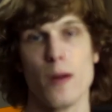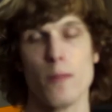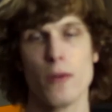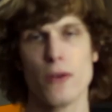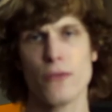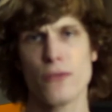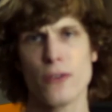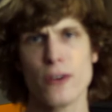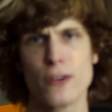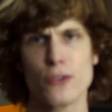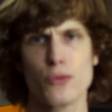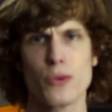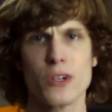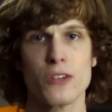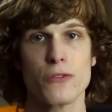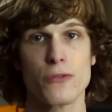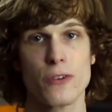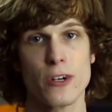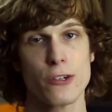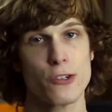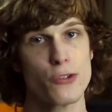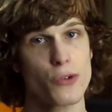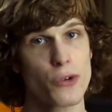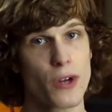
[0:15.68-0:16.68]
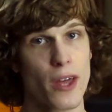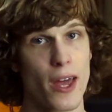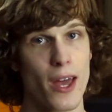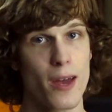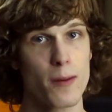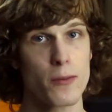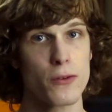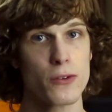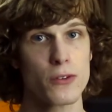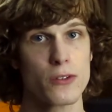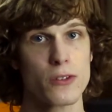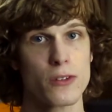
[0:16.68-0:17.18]
But first, what's Virtual
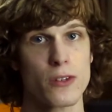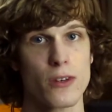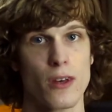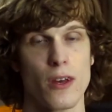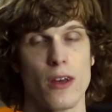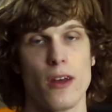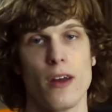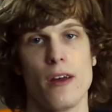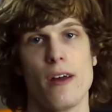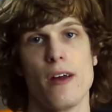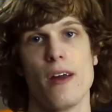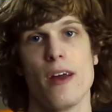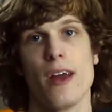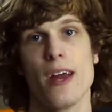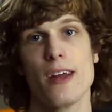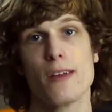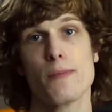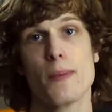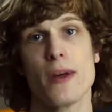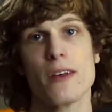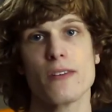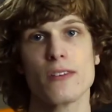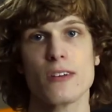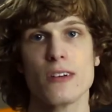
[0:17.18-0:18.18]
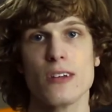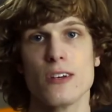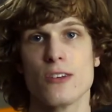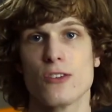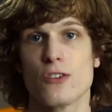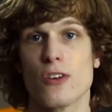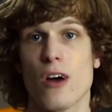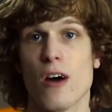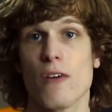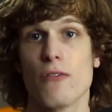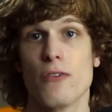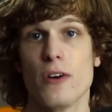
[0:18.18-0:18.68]
Cables? It's basically a
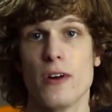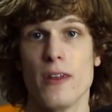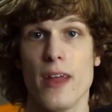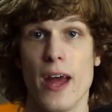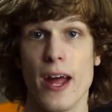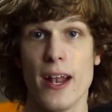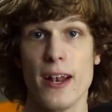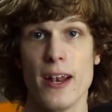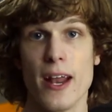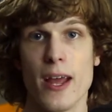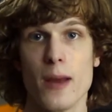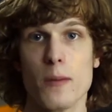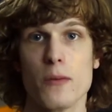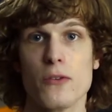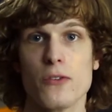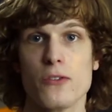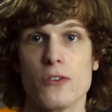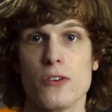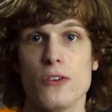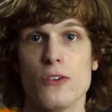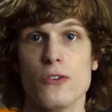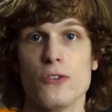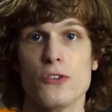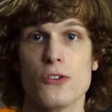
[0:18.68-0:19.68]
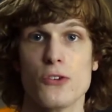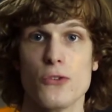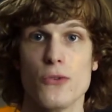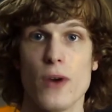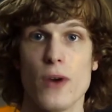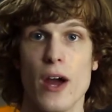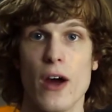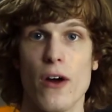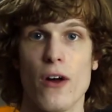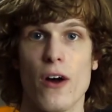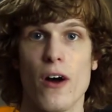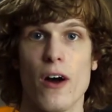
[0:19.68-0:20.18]
software that enables you to
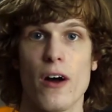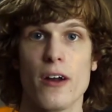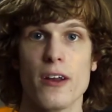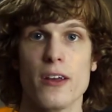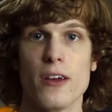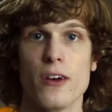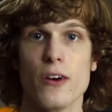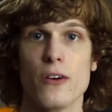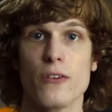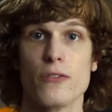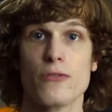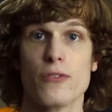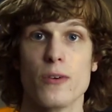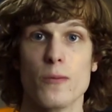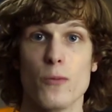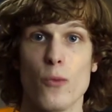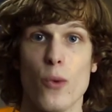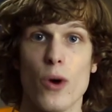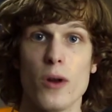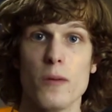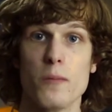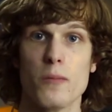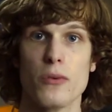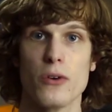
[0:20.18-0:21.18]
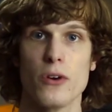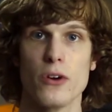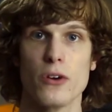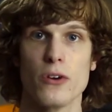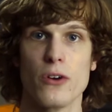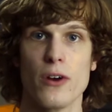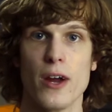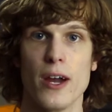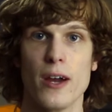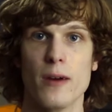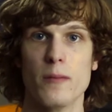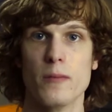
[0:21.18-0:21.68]
route audio from one
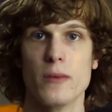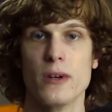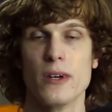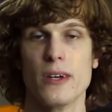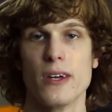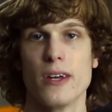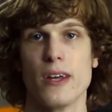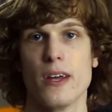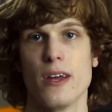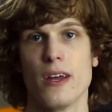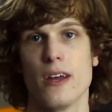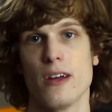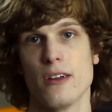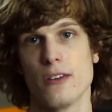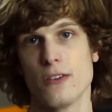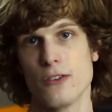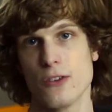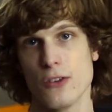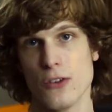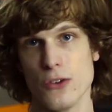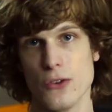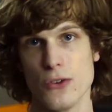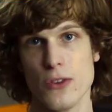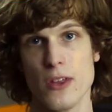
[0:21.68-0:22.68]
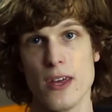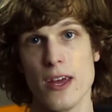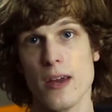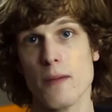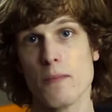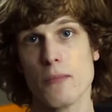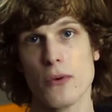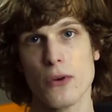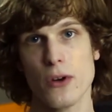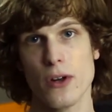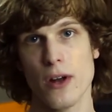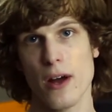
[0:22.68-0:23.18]
program to the
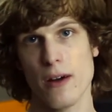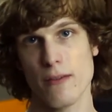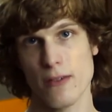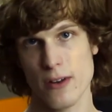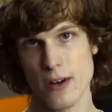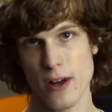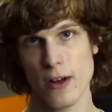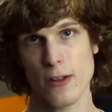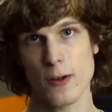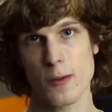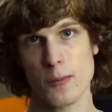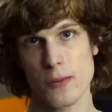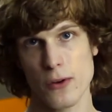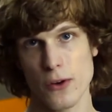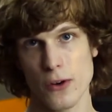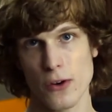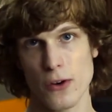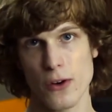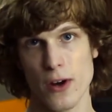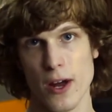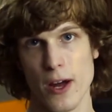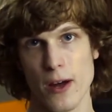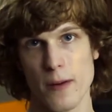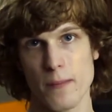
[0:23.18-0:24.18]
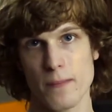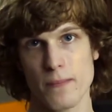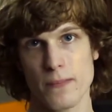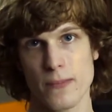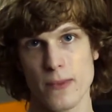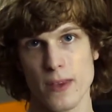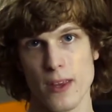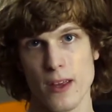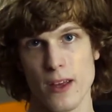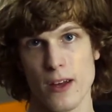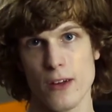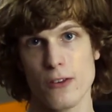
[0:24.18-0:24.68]
input of another program
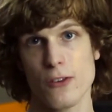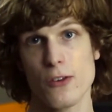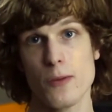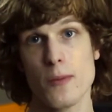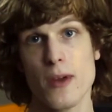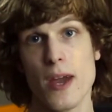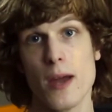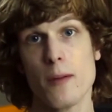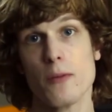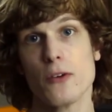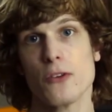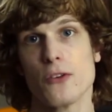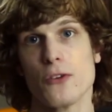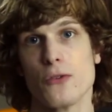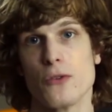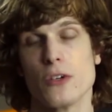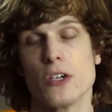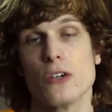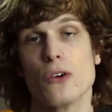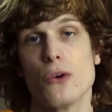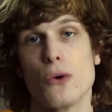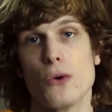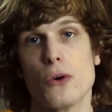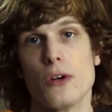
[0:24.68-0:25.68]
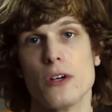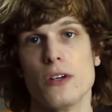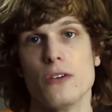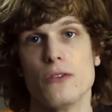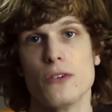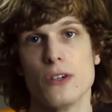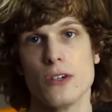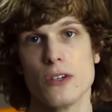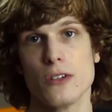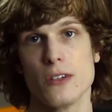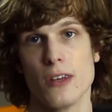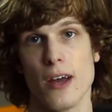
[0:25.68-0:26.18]
to be able to record in
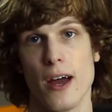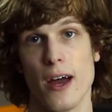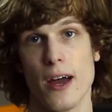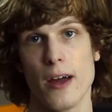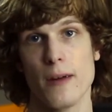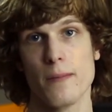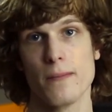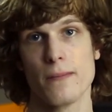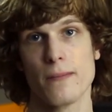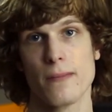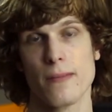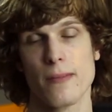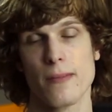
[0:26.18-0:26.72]
real time.